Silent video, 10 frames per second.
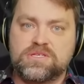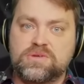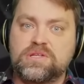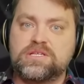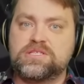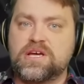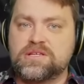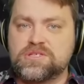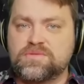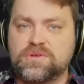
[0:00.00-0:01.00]
So you need
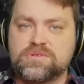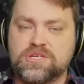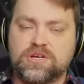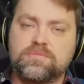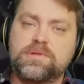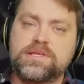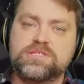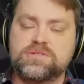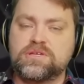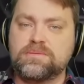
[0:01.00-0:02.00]
tons of those
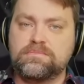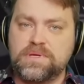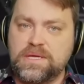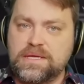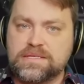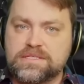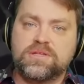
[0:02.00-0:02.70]
airplanes to compete.